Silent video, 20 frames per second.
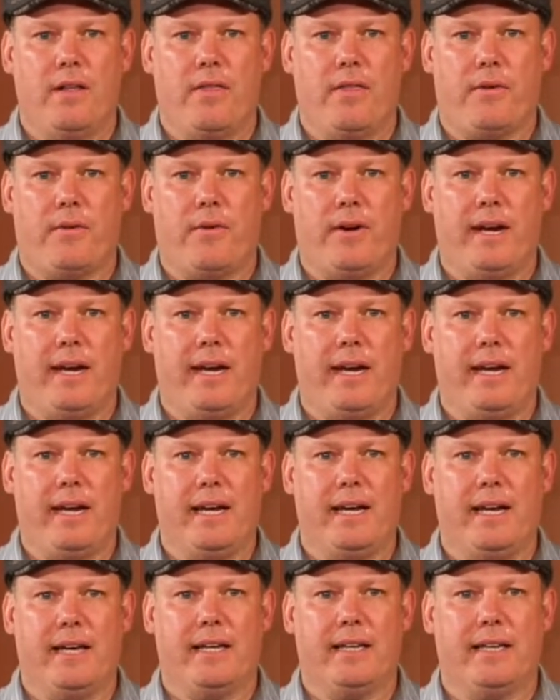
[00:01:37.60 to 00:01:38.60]

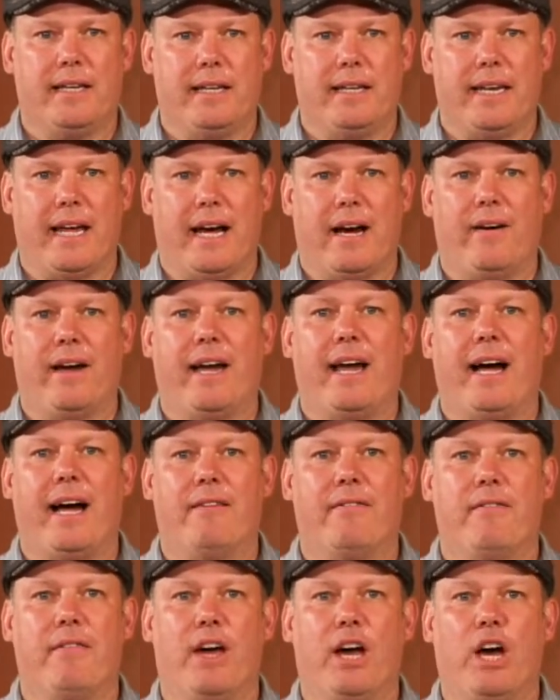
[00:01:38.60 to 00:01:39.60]
3. Now I
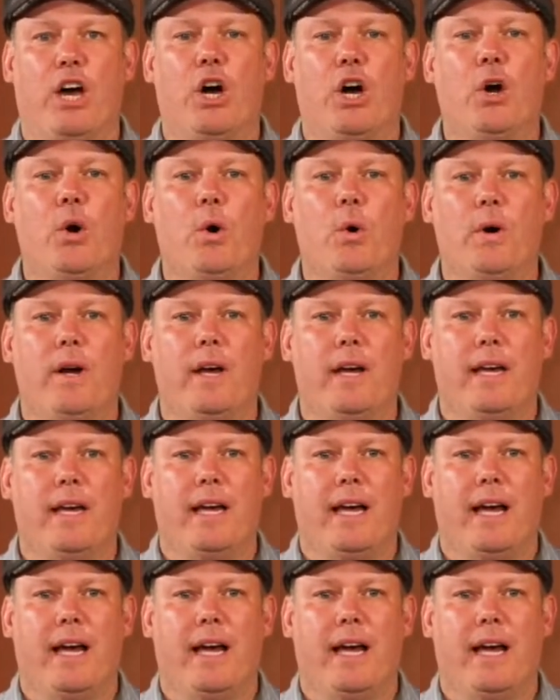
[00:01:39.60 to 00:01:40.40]
have the O.